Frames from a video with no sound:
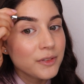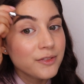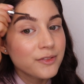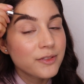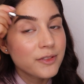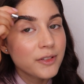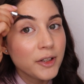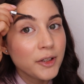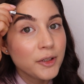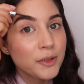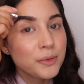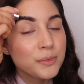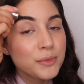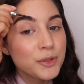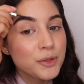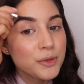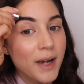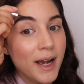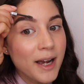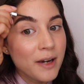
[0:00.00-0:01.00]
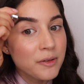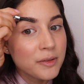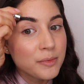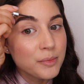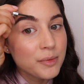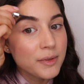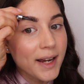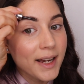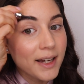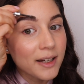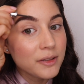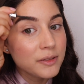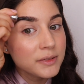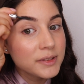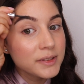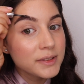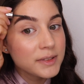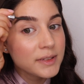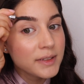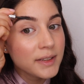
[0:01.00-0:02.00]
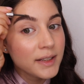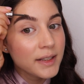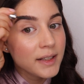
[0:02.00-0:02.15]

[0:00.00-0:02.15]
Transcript: volume to our brows.